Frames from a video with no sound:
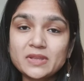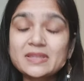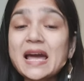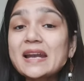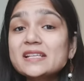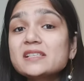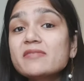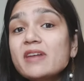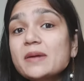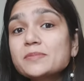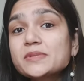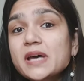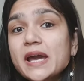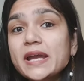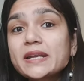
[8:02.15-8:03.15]
That is a
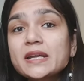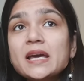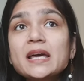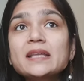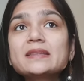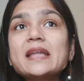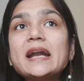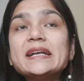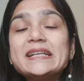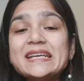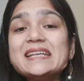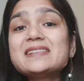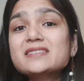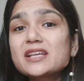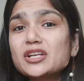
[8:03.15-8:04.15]
website that
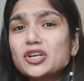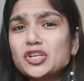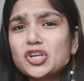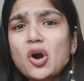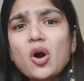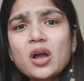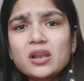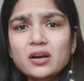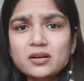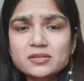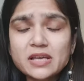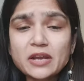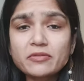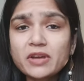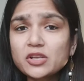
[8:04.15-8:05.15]
deals in
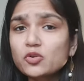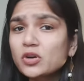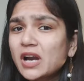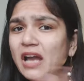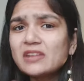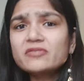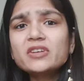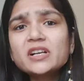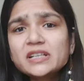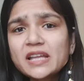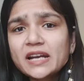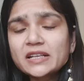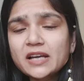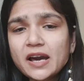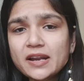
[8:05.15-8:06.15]
dollars, and when you convert
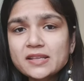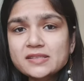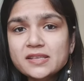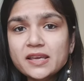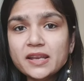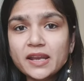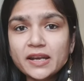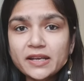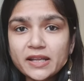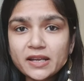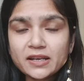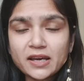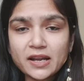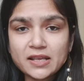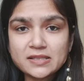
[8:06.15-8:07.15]
that currency in
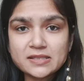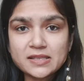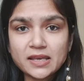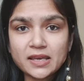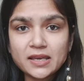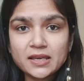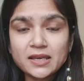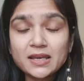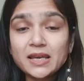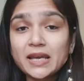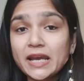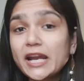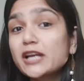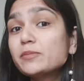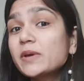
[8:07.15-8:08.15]
Indian currency,
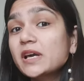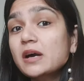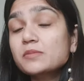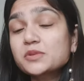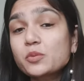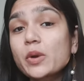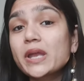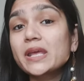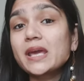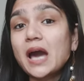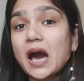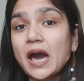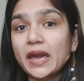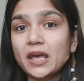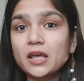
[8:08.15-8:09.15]
it becomes very
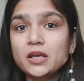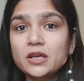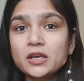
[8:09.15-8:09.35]
high.